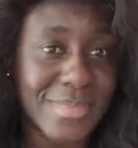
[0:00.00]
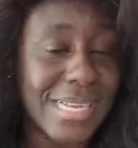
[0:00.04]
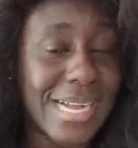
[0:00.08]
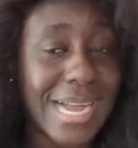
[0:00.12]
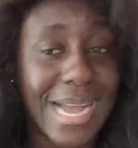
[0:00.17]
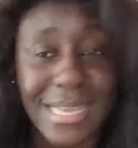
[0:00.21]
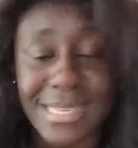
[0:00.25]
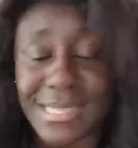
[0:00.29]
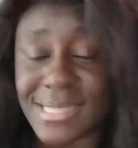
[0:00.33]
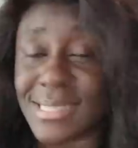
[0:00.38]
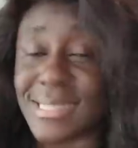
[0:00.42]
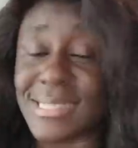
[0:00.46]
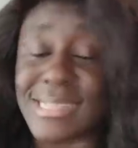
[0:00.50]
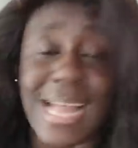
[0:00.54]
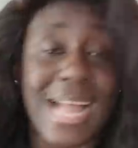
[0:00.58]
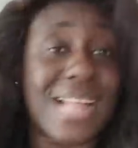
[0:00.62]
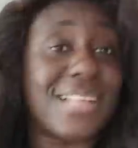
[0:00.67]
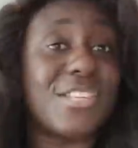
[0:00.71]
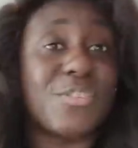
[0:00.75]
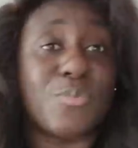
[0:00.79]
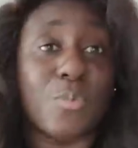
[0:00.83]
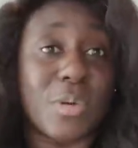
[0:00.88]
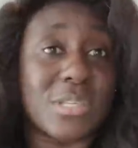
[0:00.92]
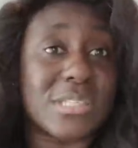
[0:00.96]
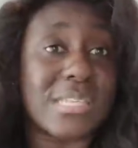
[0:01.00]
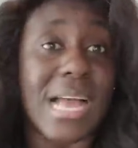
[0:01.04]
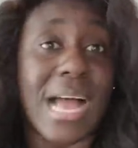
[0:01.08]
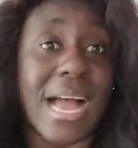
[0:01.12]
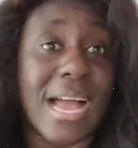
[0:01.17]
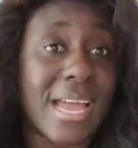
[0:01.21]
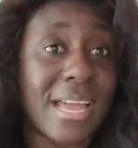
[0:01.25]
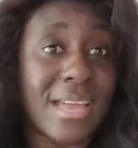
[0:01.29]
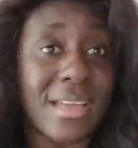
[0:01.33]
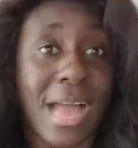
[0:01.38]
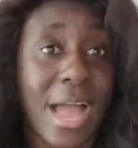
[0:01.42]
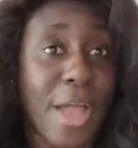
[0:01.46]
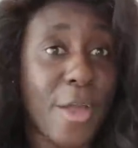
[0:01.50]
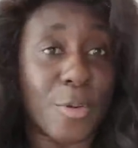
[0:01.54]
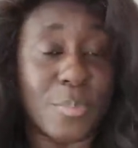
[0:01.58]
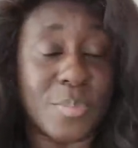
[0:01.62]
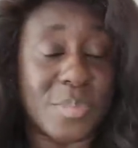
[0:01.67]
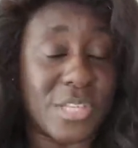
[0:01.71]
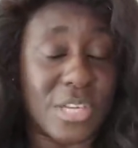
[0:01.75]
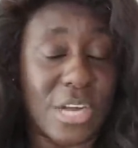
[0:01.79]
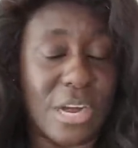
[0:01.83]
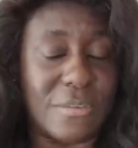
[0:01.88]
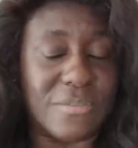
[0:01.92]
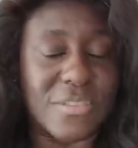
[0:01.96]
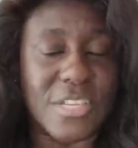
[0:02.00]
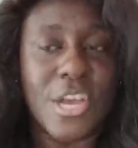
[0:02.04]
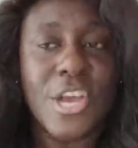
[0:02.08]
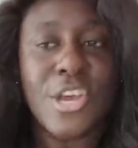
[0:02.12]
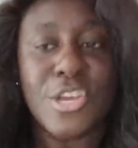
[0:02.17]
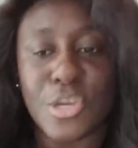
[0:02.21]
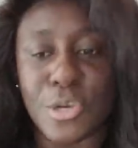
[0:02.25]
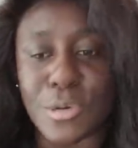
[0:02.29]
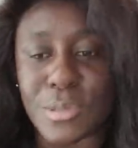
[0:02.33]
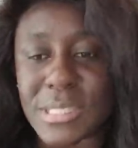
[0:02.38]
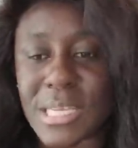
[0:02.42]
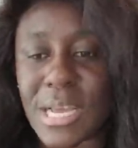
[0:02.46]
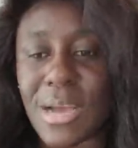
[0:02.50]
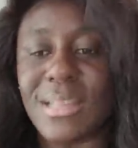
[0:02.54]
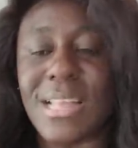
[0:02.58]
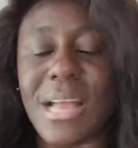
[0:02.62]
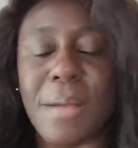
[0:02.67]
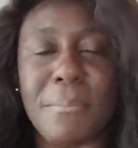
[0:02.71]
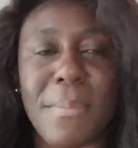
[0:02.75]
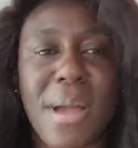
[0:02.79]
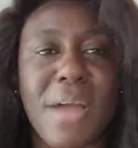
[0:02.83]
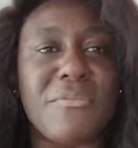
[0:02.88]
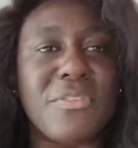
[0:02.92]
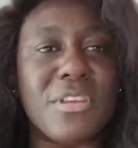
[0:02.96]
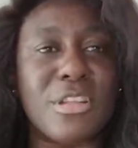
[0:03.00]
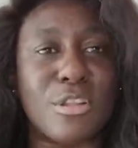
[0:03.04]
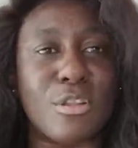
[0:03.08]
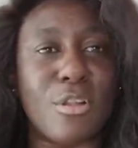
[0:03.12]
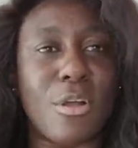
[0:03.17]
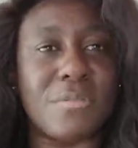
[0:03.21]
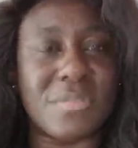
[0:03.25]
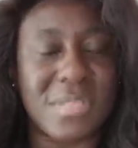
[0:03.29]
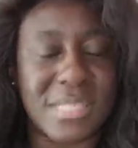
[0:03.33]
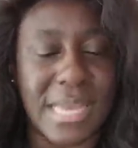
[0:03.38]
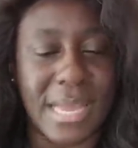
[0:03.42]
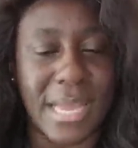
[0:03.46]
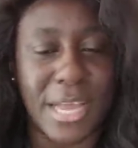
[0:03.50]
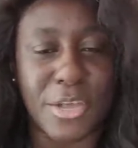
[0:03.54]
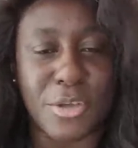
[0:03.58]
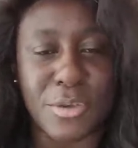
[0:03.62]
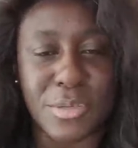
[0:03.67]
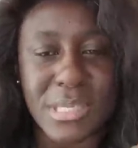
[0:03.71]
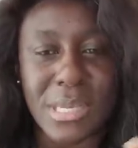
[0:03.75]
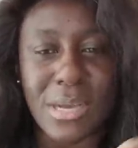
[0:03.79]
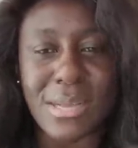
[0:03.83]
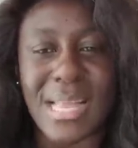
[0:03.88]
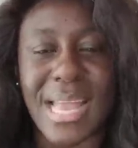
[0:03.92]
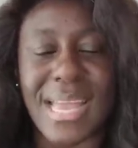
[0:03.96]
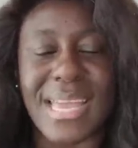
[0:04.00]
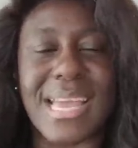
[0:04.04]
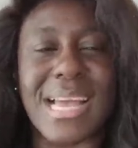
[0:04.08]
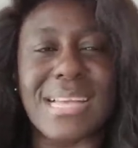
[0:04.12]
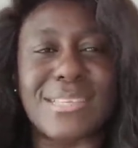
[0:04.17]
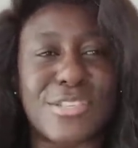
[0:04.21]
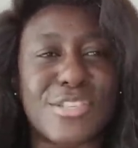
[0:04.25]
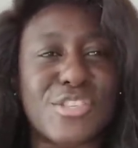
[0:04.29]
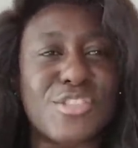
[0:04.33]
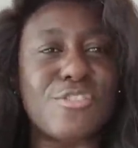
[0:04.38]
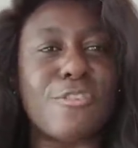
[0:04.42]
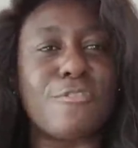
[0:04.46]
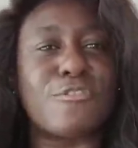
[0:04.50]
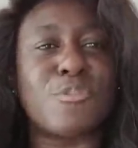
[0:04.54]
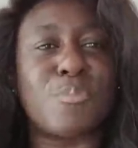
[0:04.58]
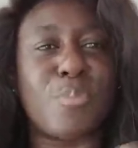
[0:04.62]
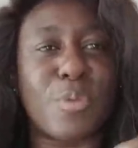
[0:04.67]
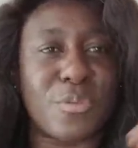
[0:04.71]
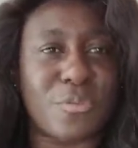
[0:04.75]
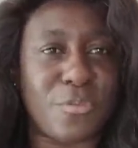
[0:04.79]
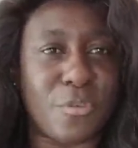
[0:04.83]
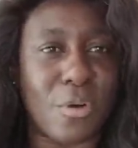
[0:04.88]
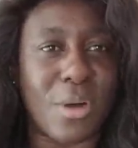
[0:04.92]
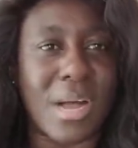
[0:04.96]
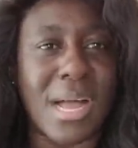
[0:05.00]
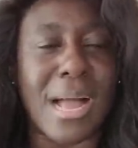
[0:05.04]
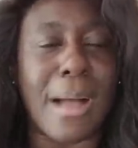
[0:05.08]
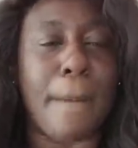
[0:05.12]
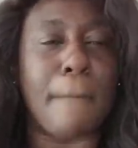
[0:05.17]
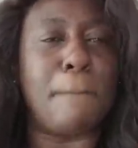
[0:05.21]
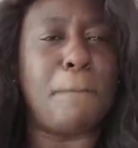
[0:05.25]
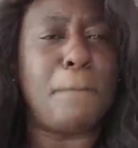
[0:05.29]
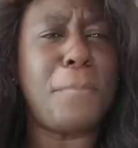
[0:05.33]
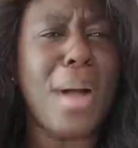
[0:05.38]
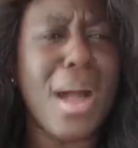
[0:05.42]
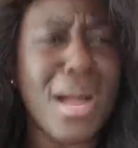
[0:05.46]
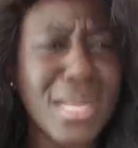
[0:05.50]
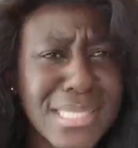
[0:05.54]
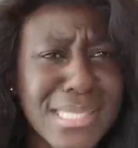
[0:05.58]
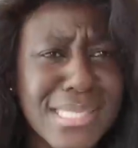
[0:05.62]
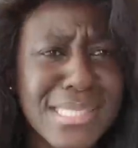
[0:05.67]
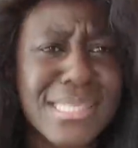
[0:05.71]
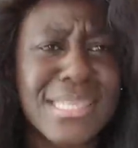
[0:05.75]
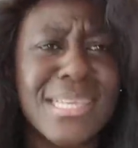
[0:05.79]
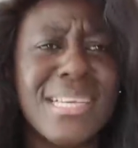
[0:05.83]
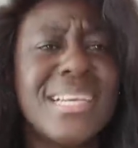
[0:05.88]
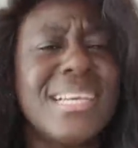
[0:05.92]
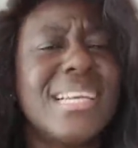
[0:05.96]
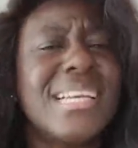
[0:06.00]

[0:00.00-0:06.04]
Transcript: Guys, that is what I, I observed. You could tell that Marvin loves Yaya. You could tell that he has a soft spot for her. But